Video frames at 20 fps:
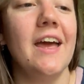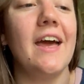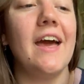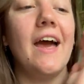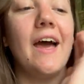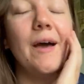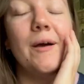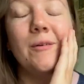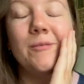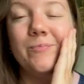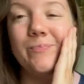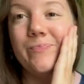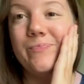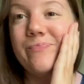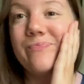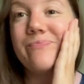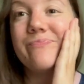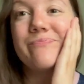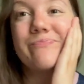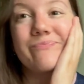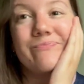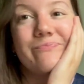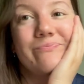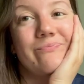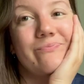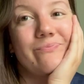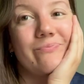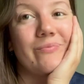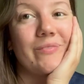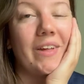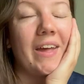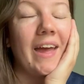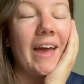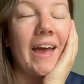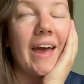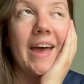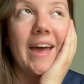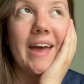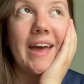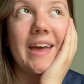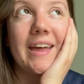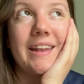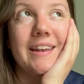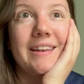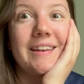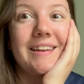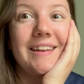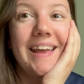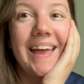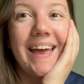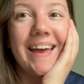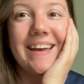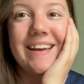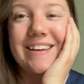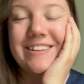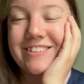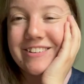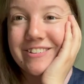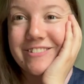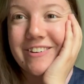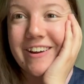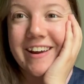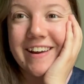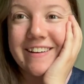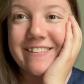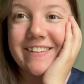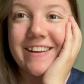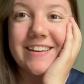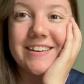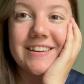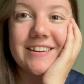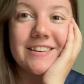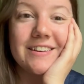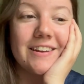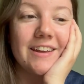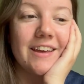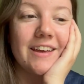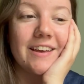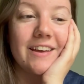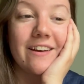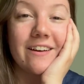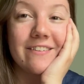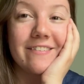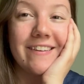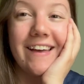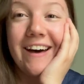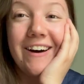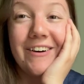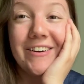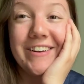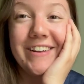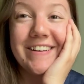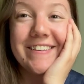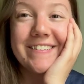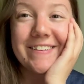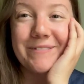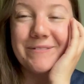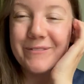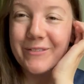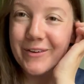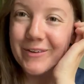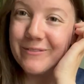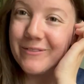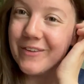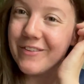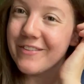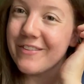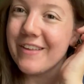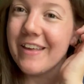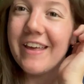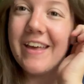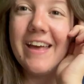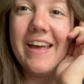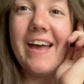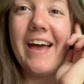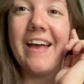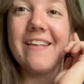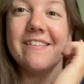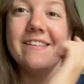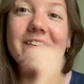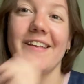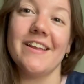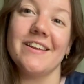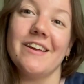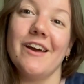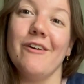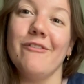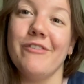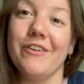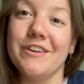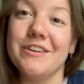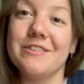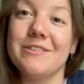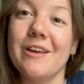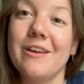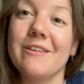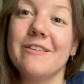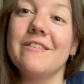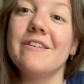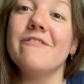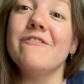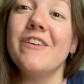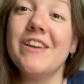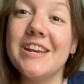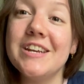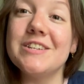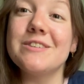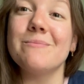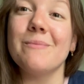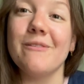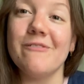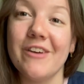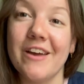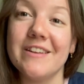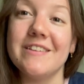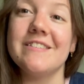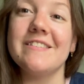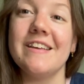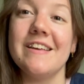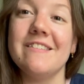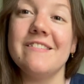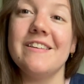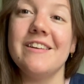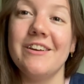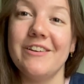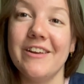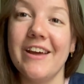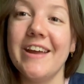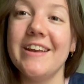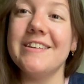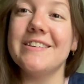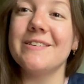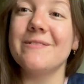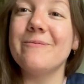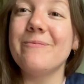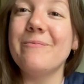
And yeah, just very excited to cast that on at some point once, as I said, I finished my Vertices Unite.